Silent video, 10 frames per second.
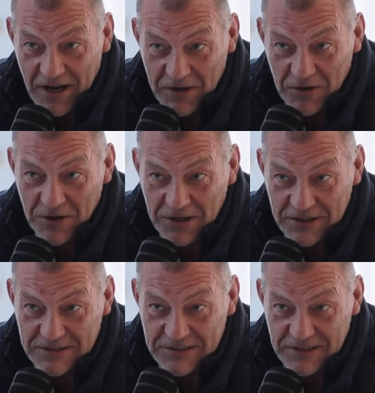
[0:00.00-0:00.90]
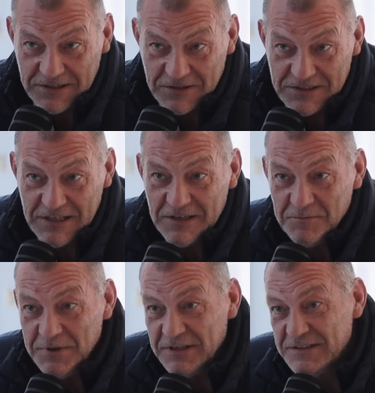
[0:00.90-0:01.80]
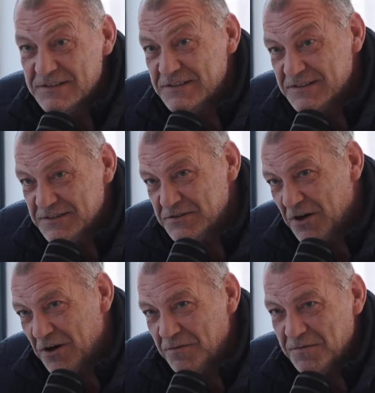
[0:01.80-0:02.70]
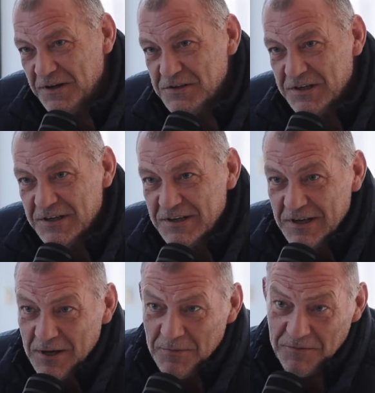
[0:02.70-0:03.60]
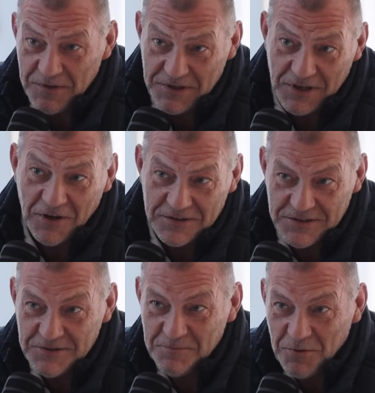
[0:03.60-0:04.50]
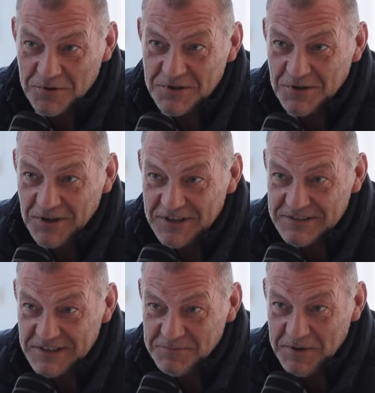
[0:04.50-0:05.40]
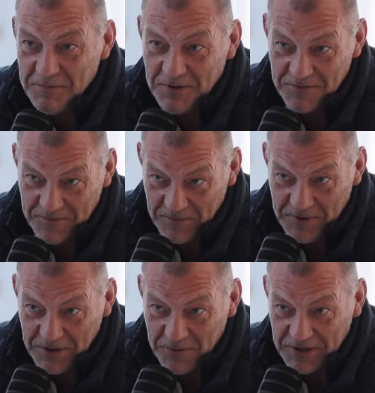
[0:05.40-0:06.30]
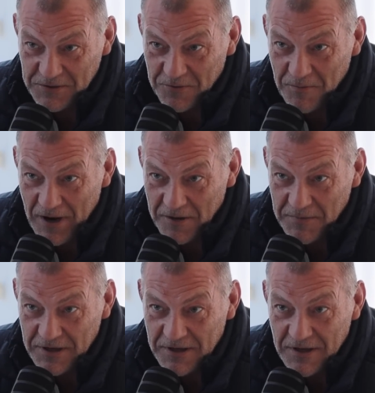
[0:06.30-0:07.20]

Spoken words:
You look at New Zealand saw Fiji. But Fiji lost to Portugal, as people have been quick to remind me.